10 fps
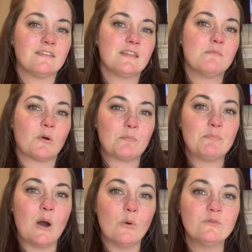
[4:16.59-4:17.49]
the more
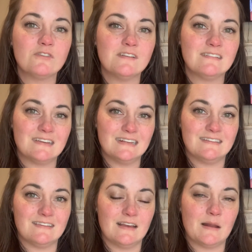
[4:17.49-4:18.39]
potent
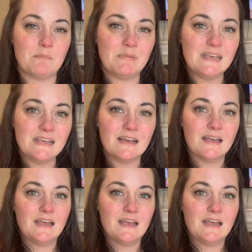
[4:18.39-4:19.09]
it's gonna be,